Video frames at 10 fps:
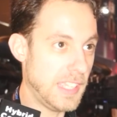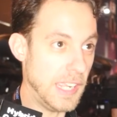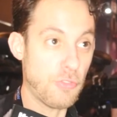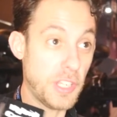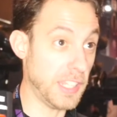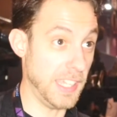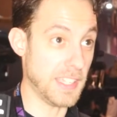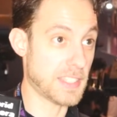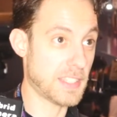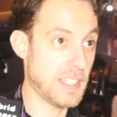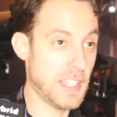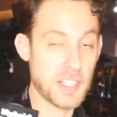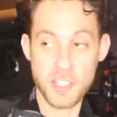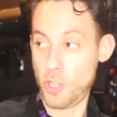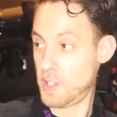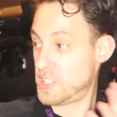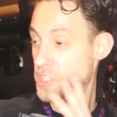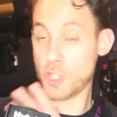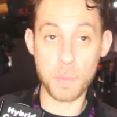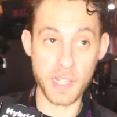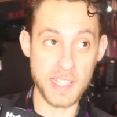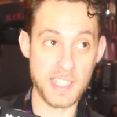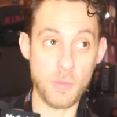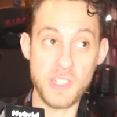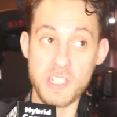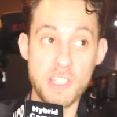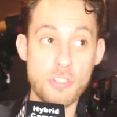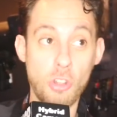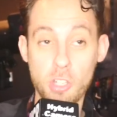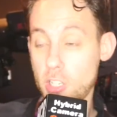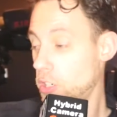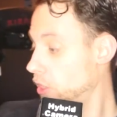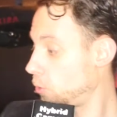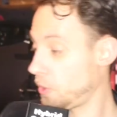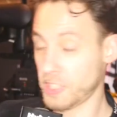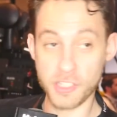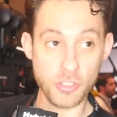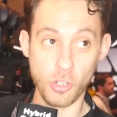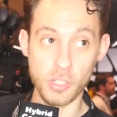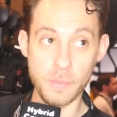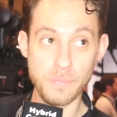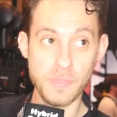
It really is. So it's super easy. We just control her with a controller.